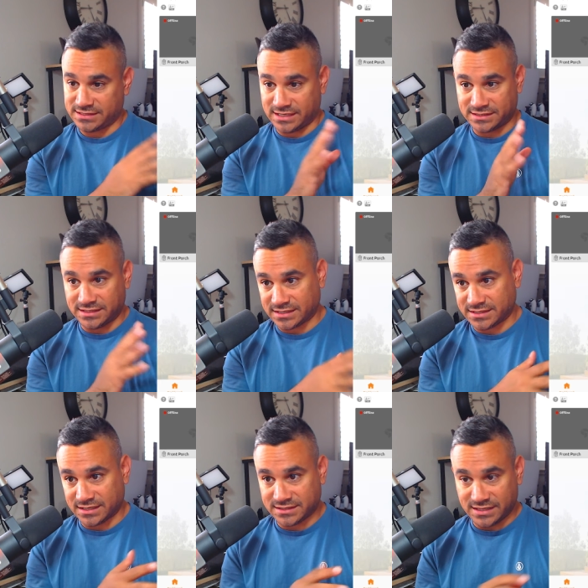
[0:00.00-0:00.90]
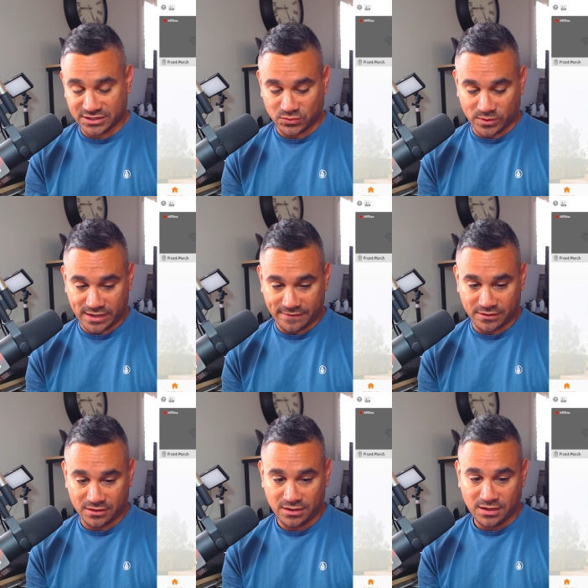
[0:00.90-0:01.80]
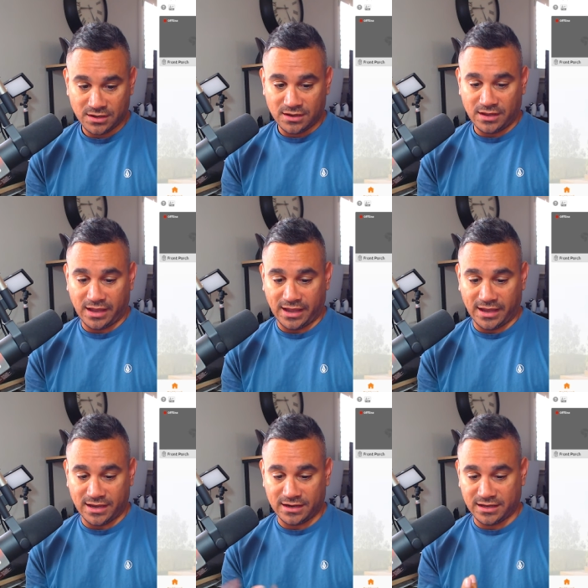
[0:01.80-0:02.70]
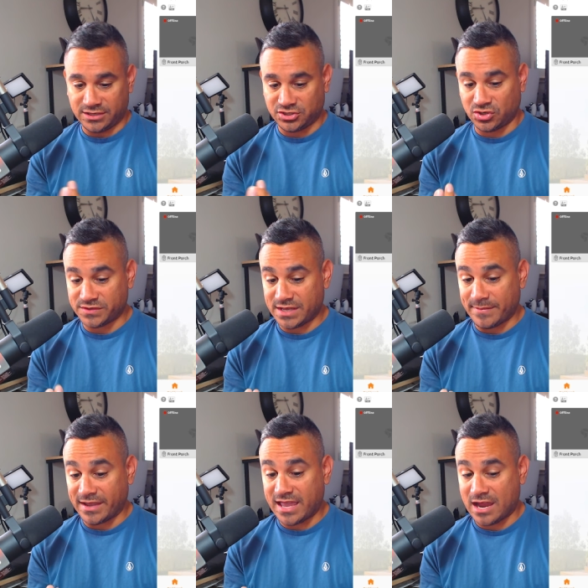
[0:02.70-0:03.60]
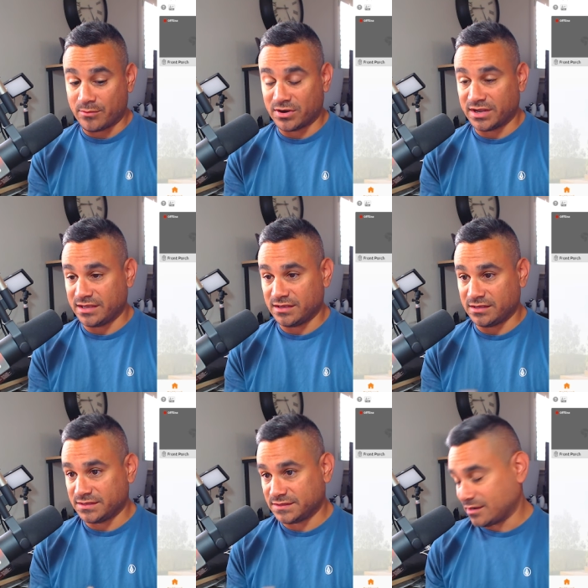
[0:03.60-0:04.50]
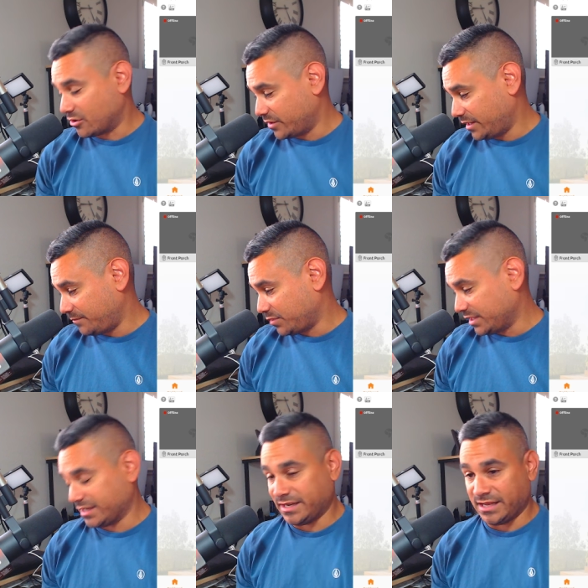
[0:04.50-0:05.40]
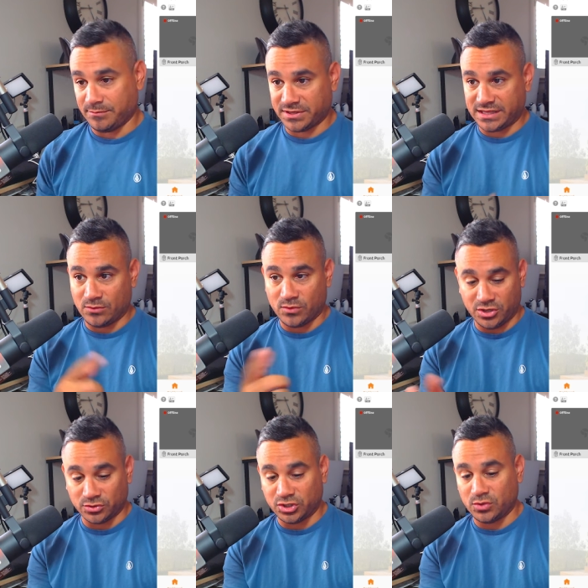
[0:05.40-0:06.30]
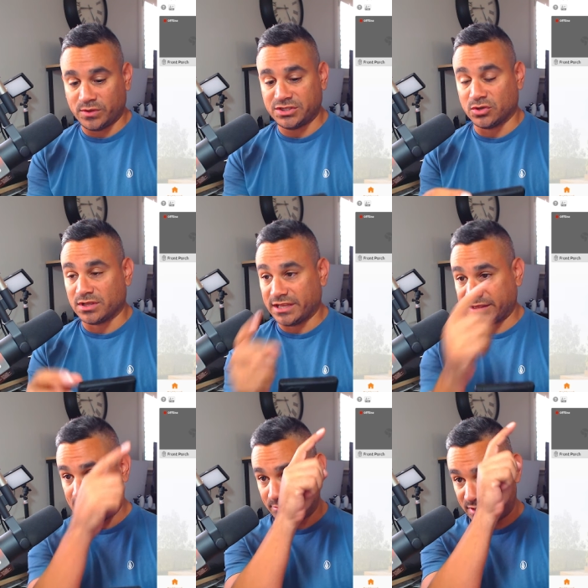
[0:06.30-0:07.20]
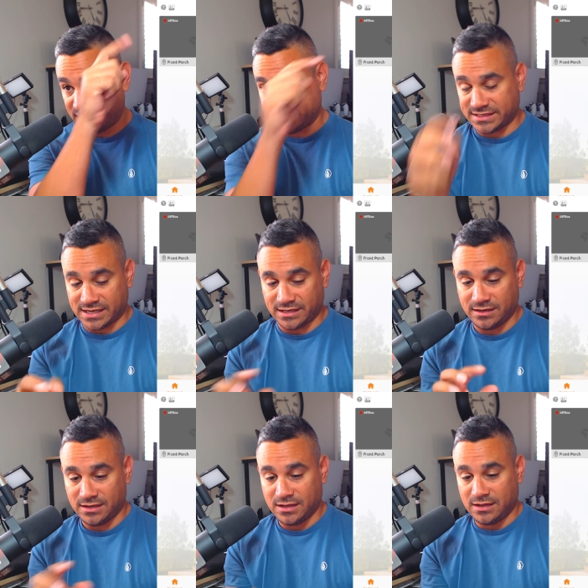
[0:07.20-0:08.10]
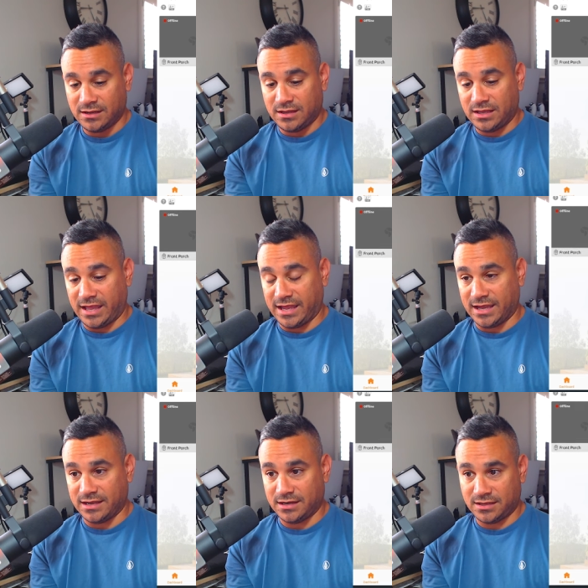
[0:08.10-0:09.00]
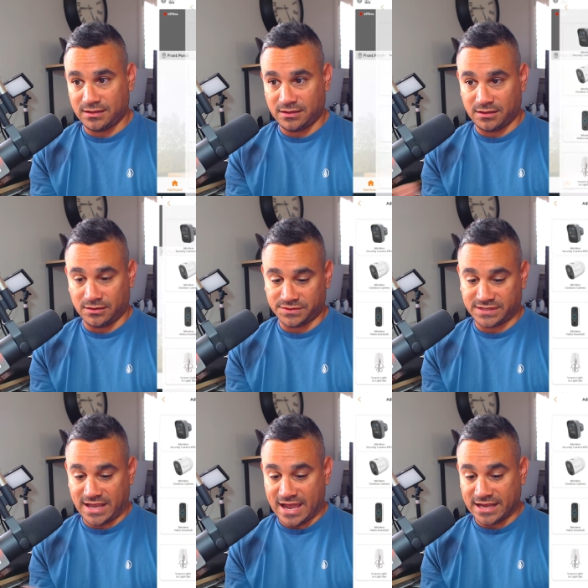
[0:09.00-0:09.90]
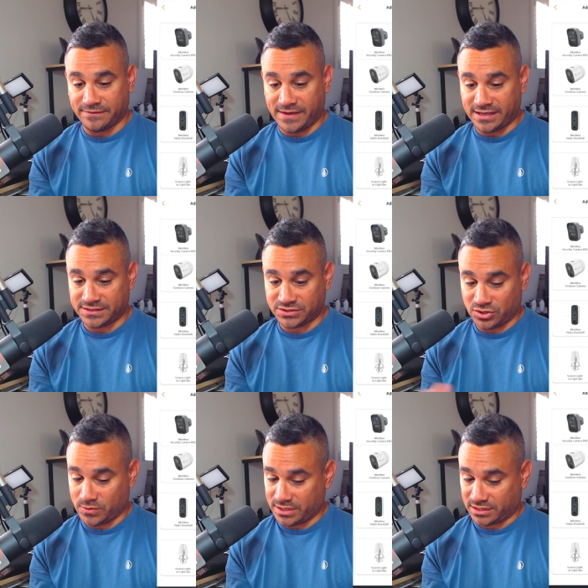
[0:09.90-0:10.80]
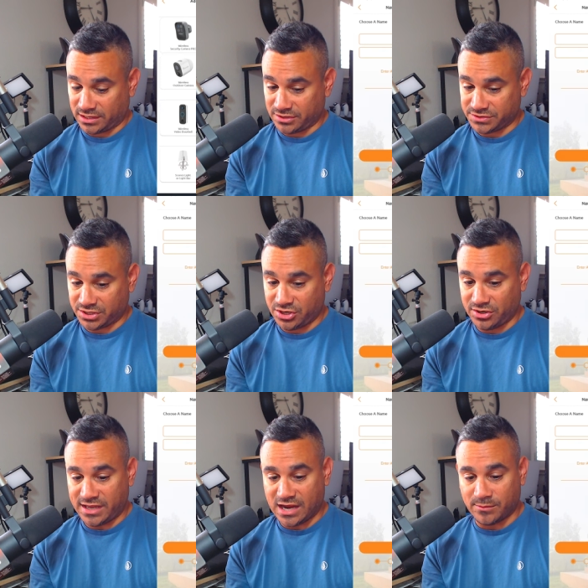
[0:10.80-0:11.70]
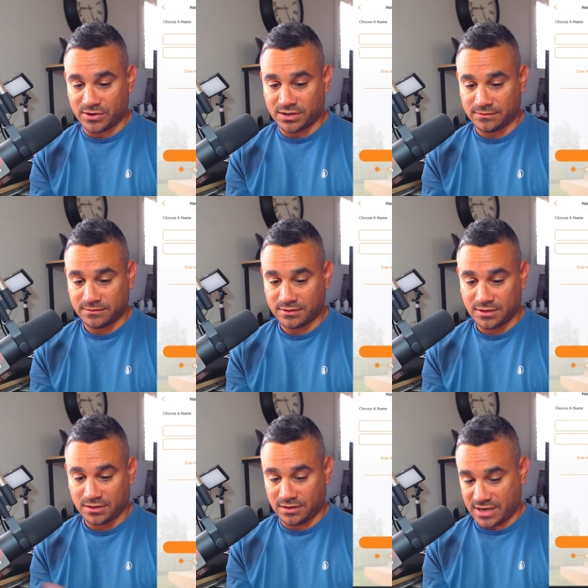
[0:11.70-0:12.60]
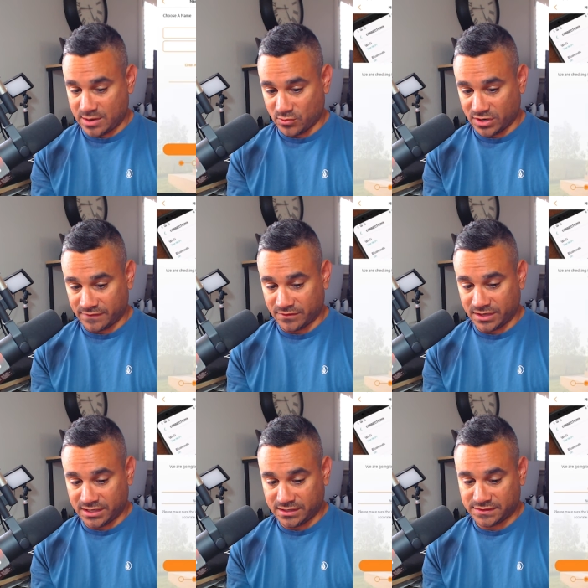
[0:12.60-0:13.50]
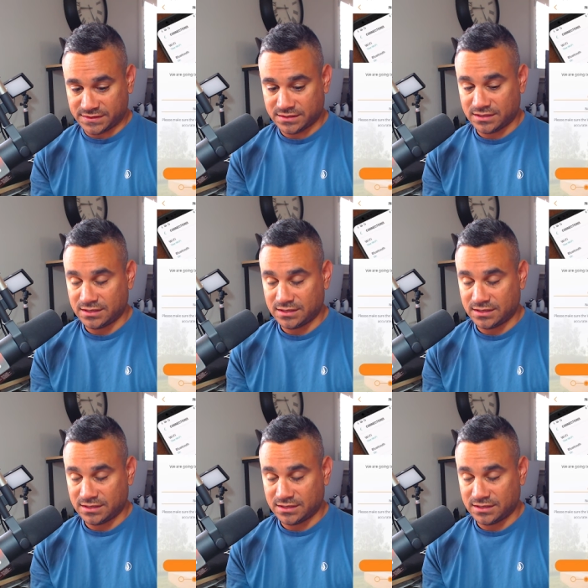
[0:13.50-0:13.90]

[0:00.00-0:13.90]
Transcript: next, next, next, next, whatever. And it shows that my camera is already plugged in. But then what you'll do is you'll click that plus sign and it'll say add device. So you want to click on security camera, name whatever it is,